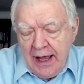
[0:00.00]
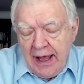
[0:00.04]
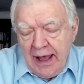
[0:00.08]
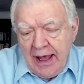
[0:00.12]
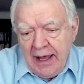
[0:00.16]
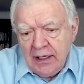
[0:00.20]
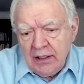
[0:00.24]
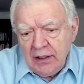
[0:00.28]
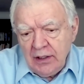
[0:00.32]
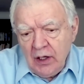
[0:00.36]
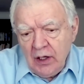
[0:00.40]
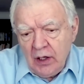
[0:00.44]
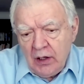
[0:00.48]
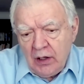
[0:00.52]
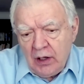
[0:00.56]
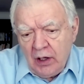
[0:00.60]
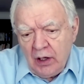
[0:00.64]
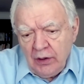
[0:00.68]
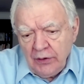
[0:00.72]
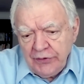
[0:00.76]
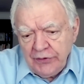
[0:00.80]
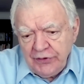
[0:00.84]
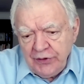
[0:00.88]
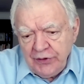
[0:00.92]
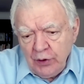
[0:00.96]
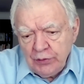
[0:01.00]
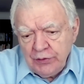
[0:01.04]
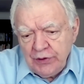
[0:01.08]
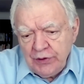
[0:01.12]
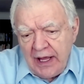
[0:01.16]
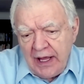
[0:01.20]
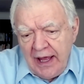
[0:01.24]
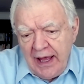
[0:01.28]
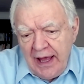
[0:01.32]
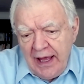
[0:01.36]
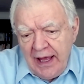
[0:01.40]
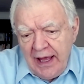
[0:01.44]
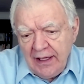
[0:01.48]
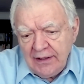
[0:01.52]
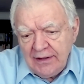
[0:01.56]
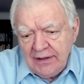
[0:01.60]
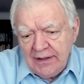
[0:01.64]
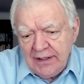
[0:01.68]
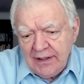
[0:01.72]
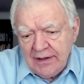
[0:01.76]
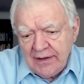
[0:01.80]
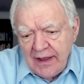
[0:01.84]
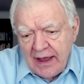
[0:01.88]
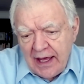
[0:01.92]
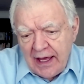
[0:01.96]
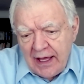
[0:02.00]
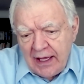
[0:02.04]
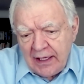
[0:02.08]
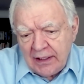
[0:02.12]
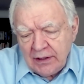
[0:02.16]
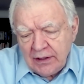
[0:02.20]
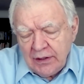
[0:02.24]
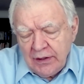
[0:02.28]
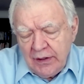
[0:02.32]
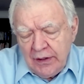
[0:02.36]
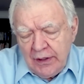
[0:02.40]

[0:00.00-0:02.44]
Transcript: And also to add to that,